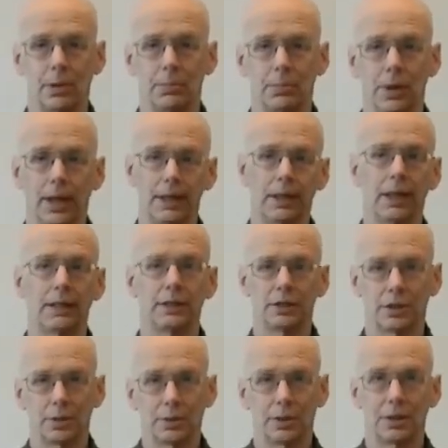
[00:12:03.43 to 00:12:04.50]
bright lights
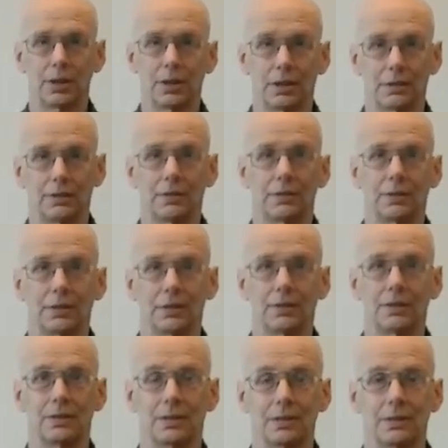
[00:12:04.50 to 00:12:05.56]
are going off.
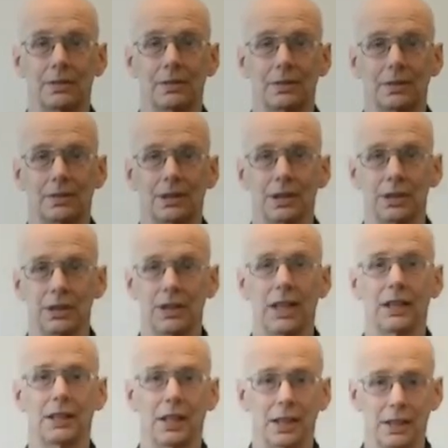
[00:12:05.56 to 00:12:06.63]
Isn't
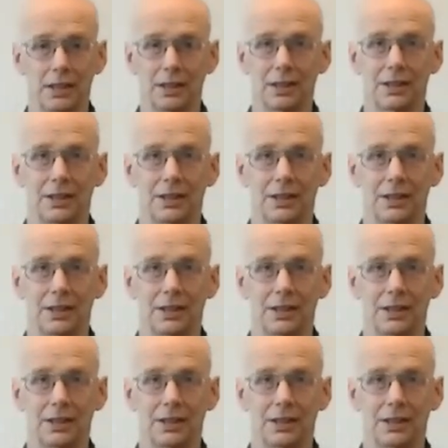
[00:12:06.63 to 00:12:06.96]
that nice?